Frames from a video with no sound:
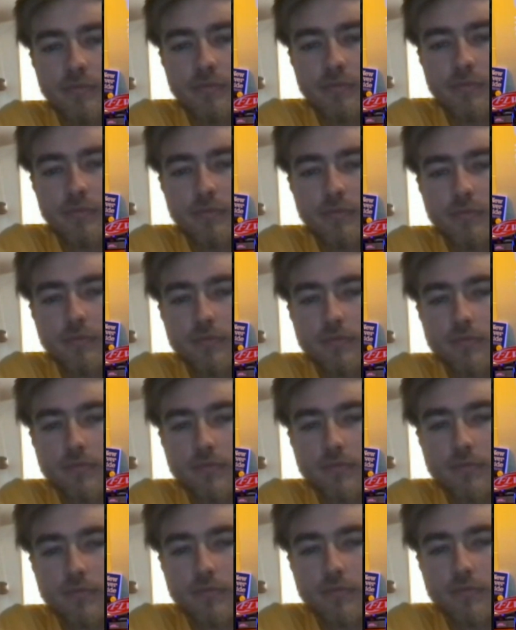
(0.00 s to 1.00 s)

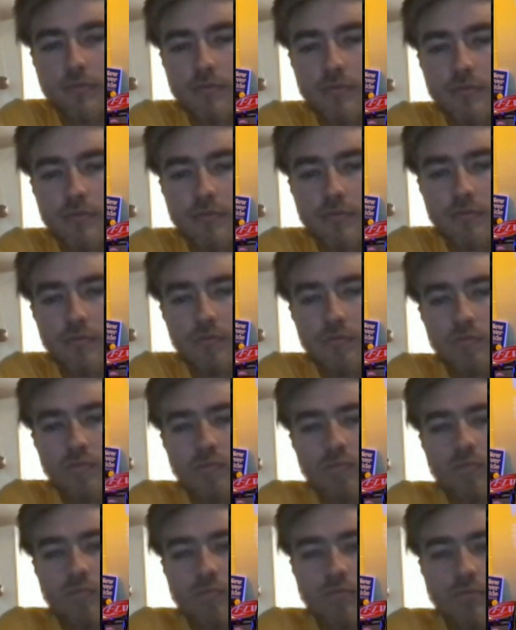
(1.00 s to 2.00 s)

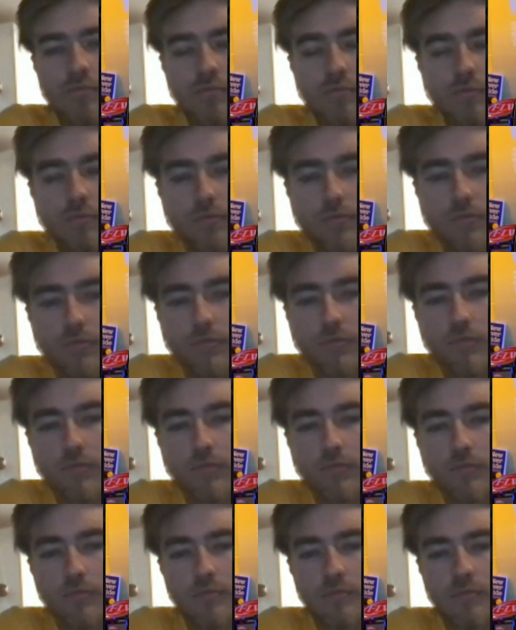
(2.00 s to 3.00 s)

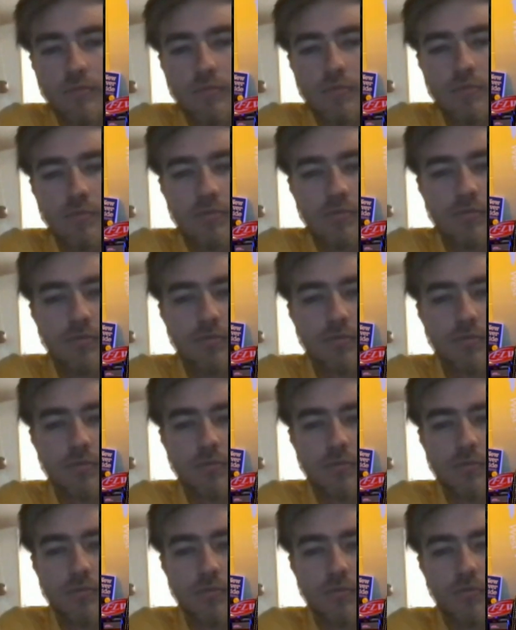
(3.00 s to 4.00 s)

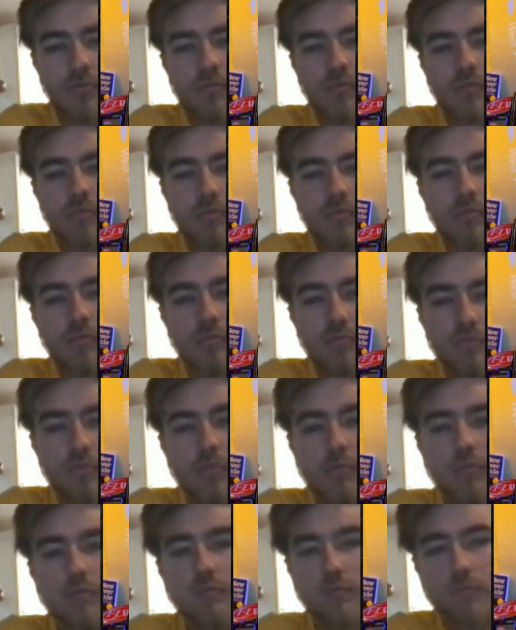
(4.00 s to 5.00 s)

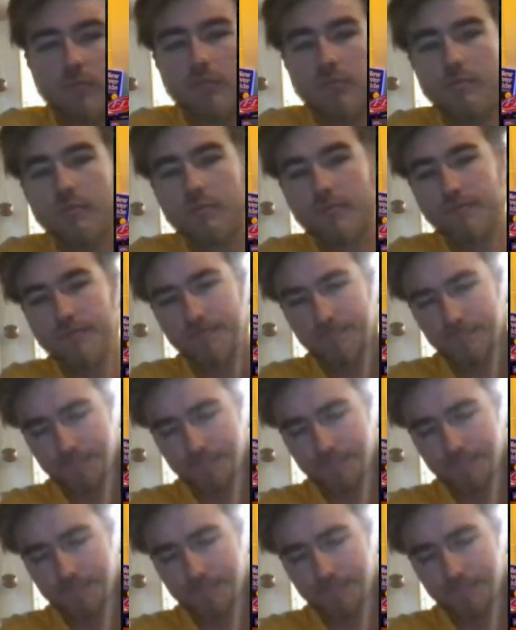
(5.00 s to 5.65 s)
This person isn't speaking.